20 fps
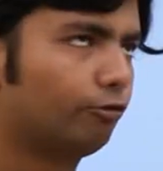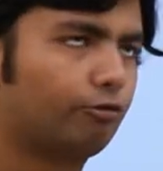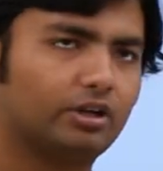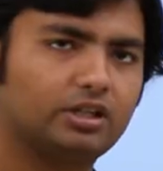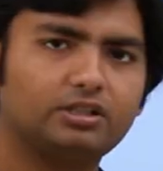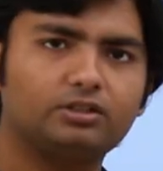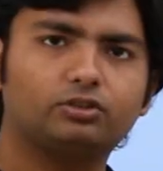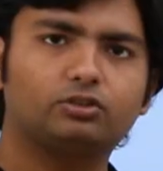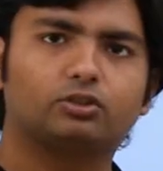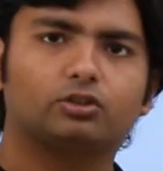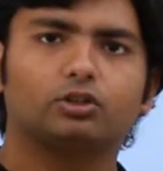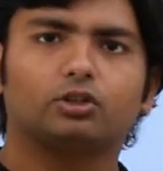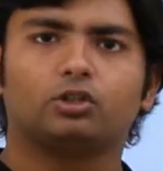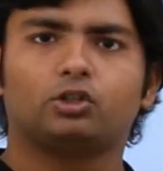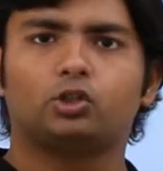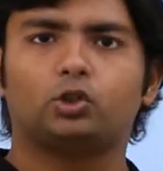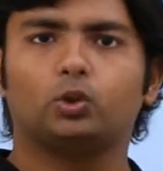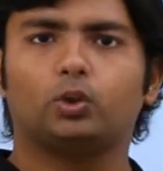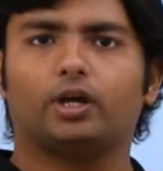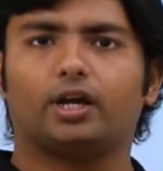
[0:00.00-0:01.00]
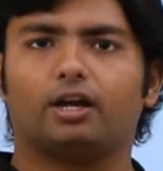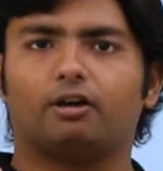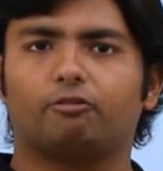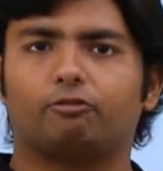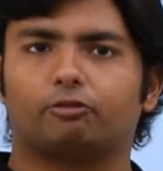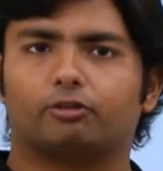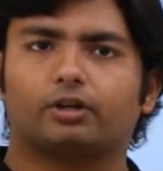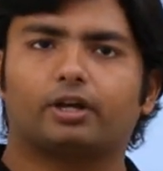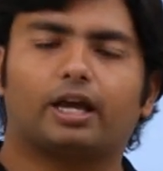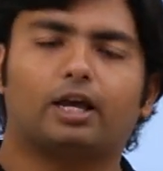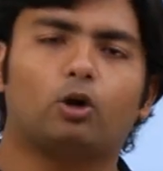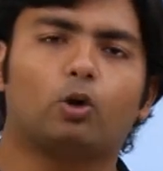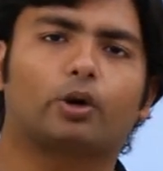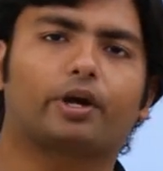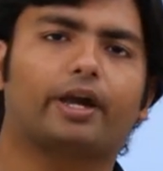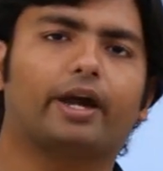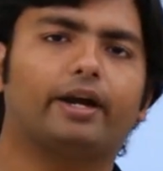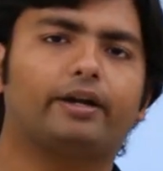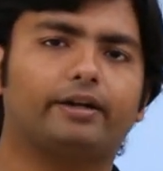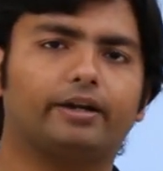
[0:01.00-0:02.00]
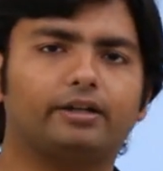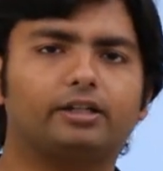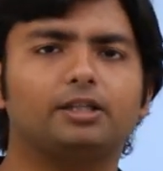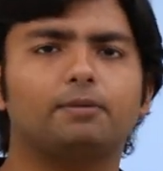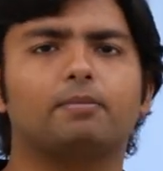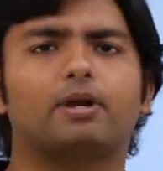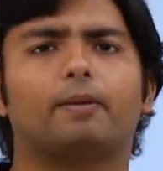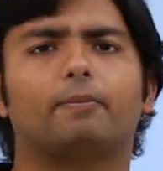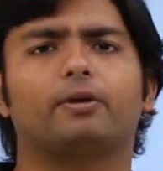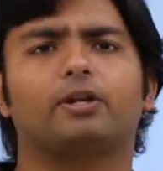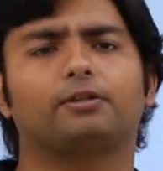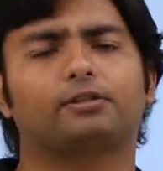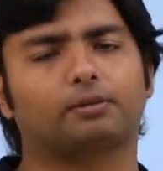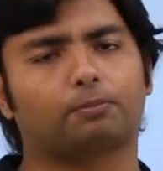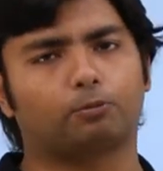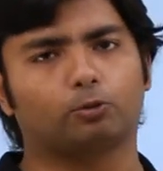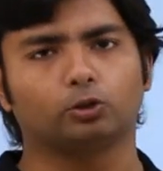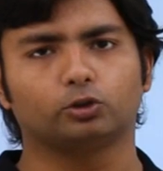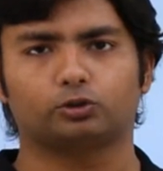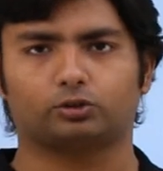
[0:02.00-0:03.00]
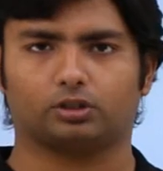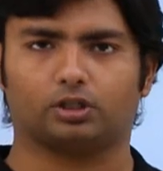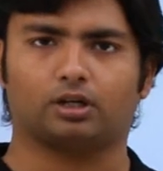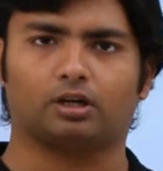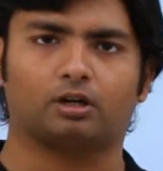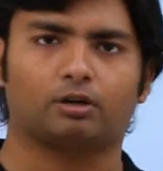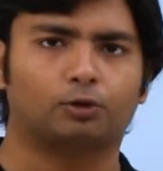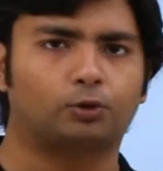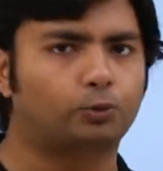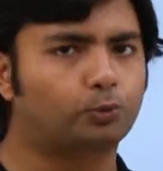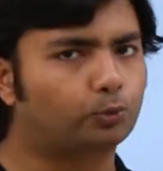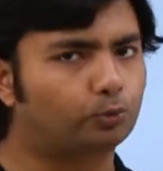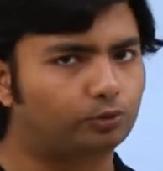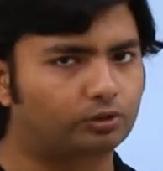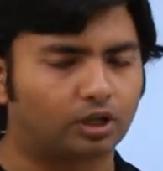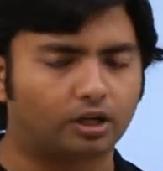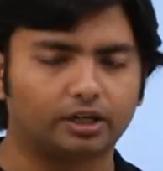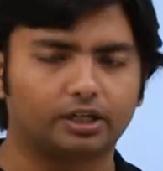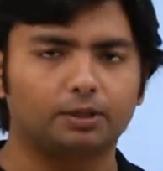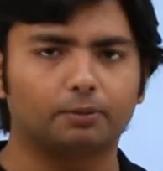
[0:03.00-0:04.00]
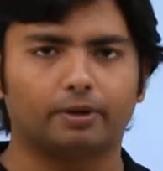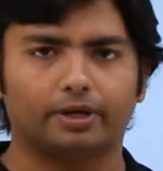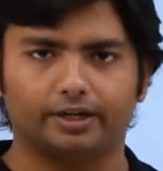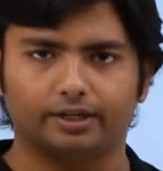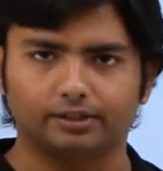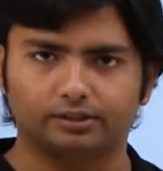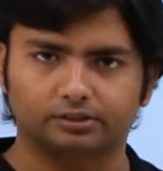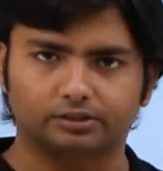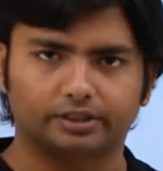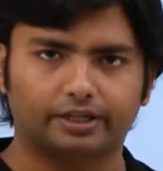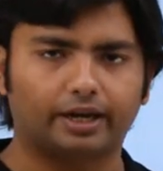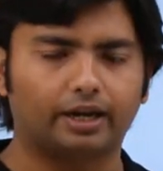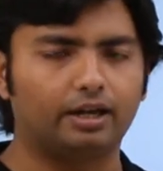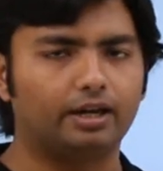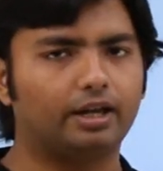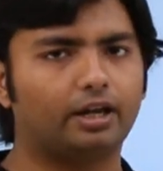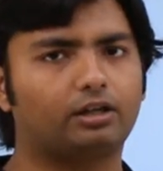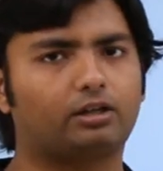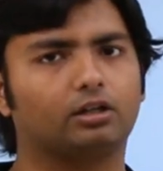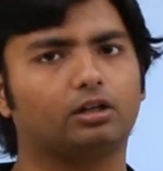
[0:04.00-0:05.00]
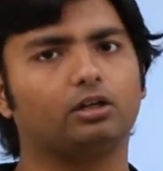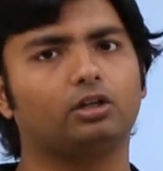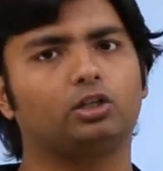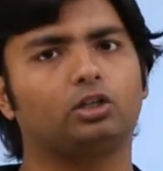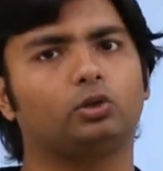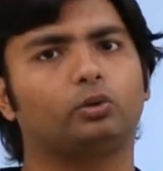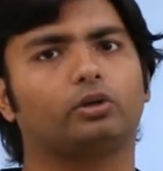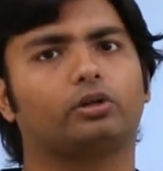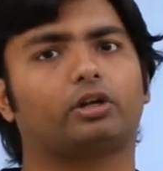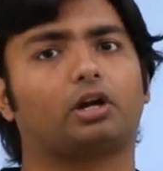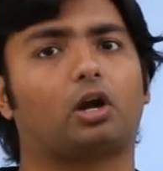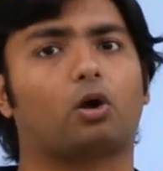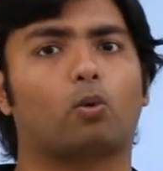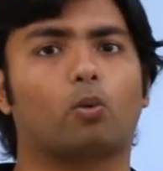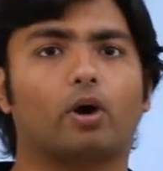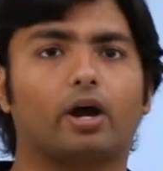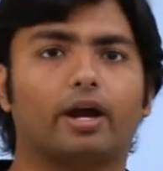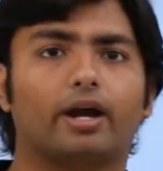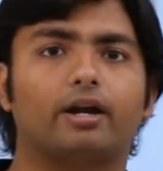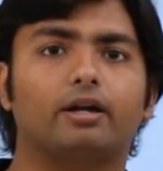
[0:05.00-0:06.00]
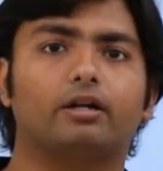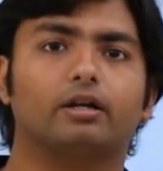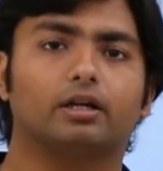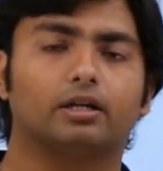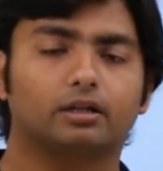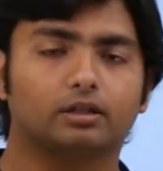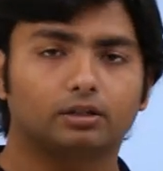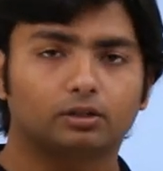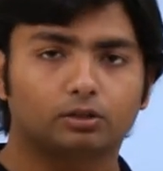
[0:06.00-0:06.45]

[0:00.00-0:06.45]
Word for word: once you have allocated the memory suppose uh, 30 bytes and later you are required